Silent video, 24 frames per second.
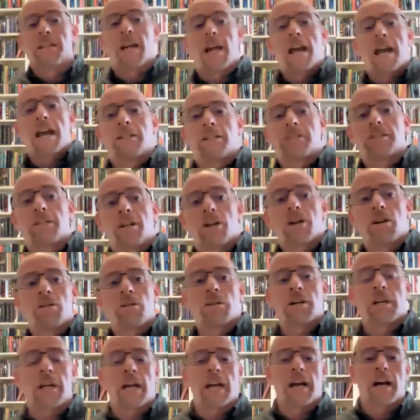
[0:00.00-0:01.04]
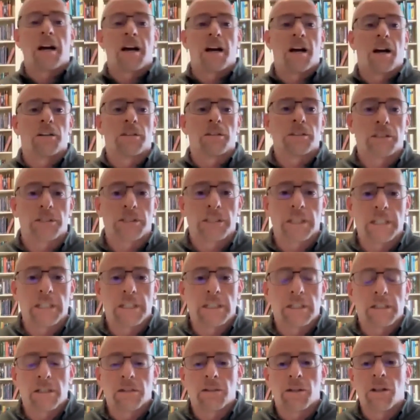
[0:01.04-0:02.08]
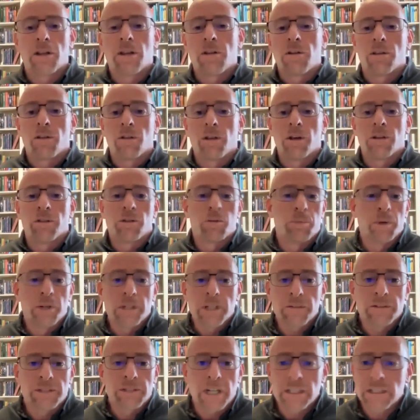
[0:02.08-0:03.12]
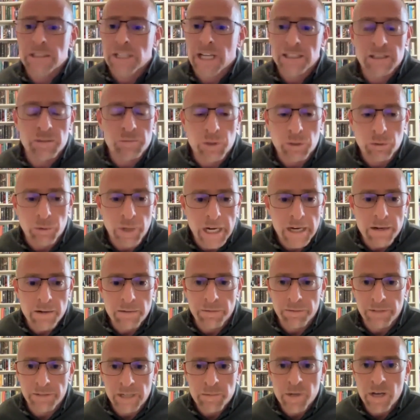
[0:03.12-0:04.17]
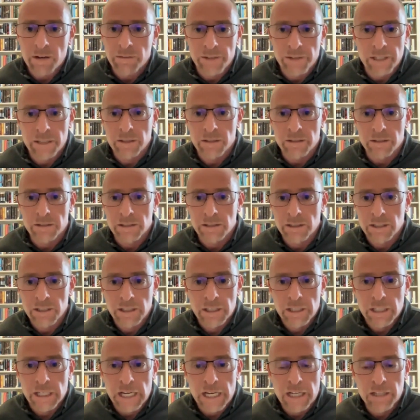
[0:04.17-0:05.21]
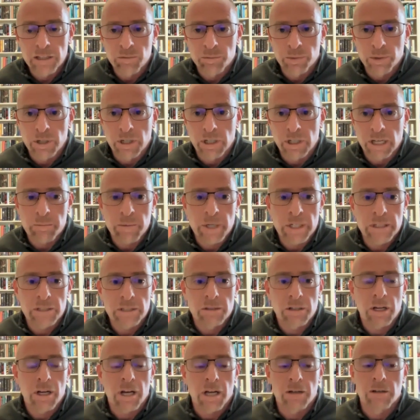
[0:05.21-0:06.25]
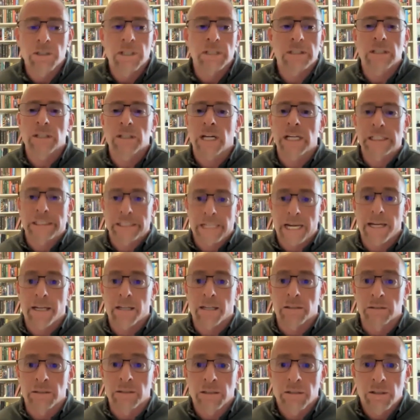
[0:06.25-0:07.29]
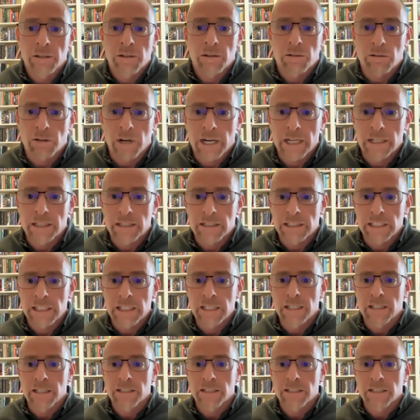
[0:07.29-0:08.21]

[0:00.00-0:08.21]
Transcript: and so uh, she the, the book of Judges has some great female figures in the book. I mean, who doesn't like Jael? right? She,